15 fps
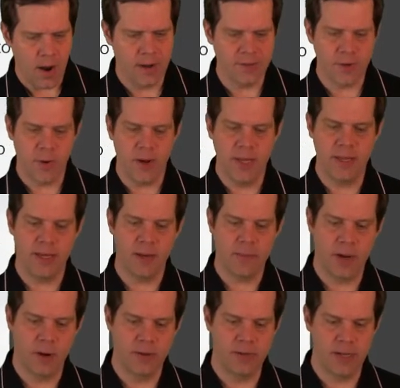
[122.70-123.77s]
right, so I want you to think
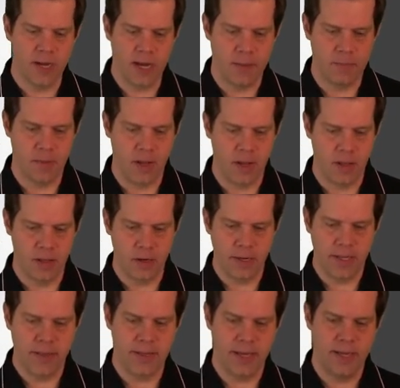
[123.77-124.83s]
about
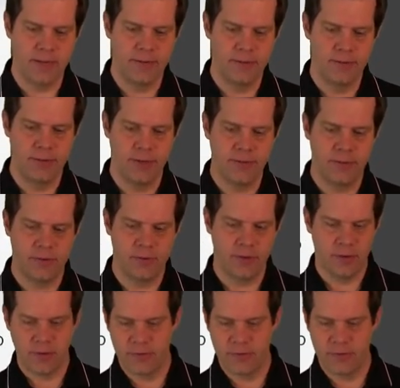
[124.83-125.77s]
learning things just